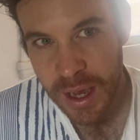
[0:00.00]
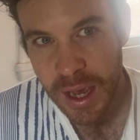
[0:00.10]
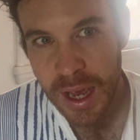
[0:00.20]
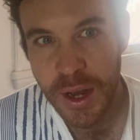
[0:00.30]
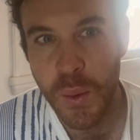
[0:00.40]

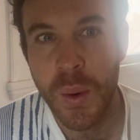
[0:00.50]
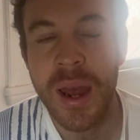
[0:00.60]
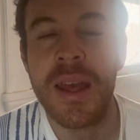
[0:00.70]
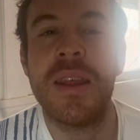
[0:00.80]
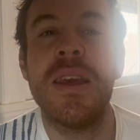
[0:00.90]
in a
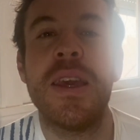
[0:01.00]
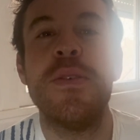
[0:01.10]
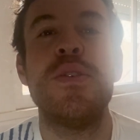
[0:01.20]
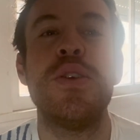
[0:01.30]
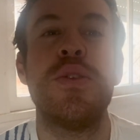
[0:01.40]
way that
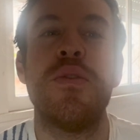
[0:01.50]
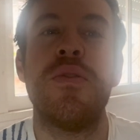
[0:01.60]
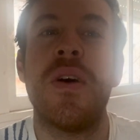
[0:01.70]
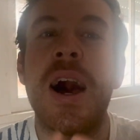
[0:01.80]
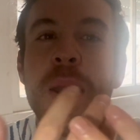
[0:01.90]
gives you the
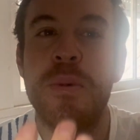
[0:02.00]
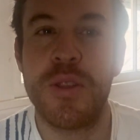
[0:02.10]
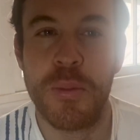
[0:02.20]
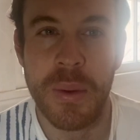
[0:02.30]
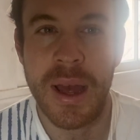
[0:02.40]
vibe of the
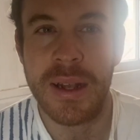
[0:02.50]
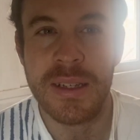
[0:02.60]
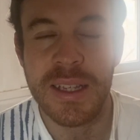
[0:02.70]
band,